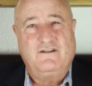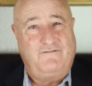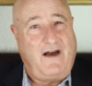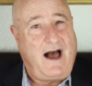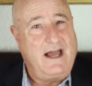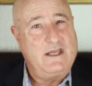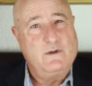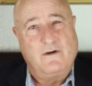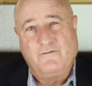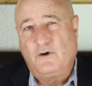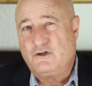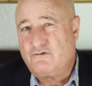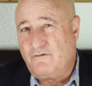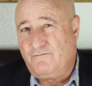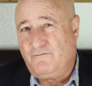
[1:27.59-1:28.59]
the value of
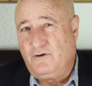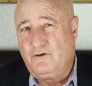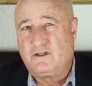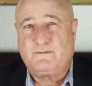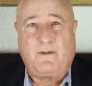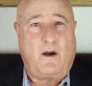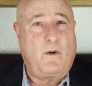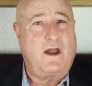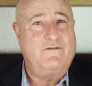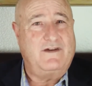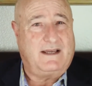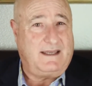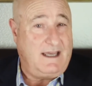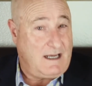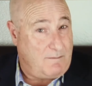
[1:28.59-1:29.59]
those referrals by way of
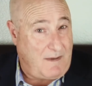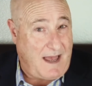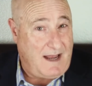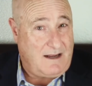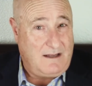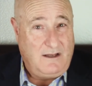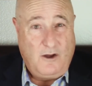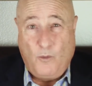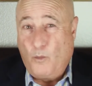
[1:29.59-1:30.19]
a kickback,